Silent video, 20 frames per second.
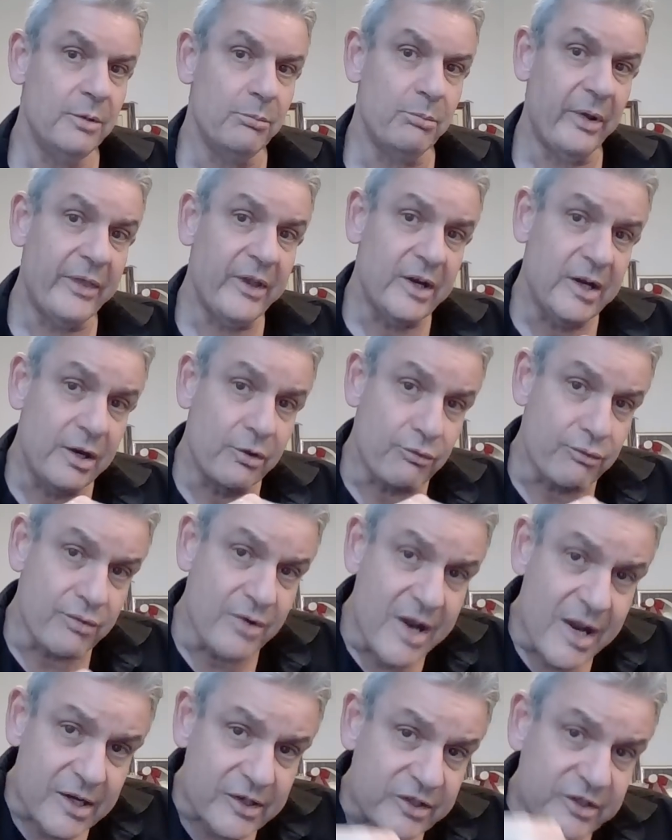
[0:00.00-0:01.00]
but then he
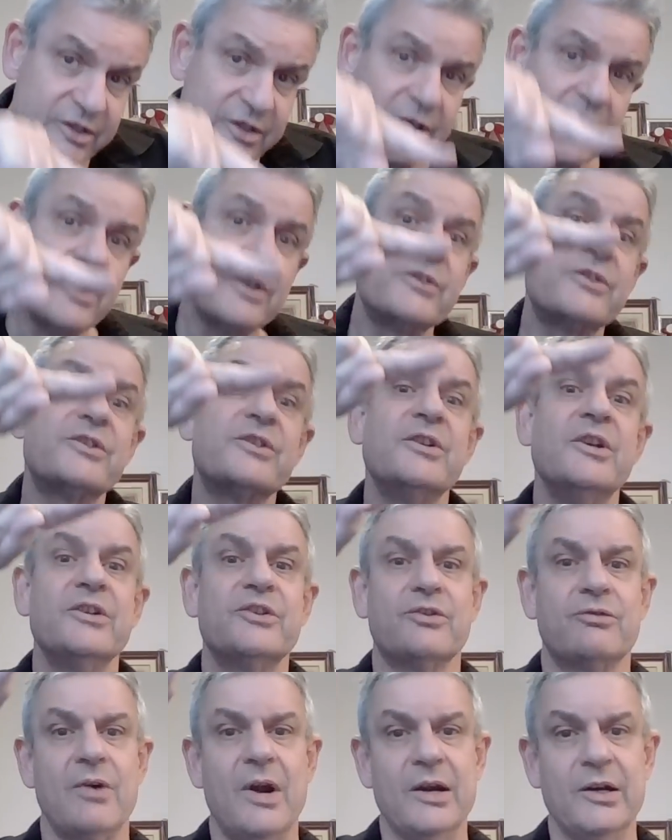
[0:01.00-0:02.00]
reasserts
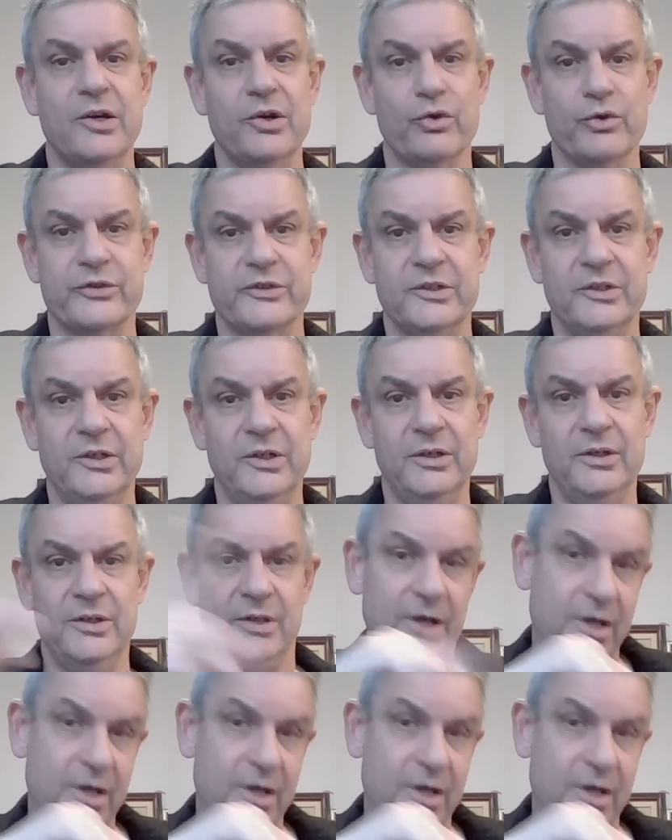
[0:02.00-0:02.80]
his grandiosity,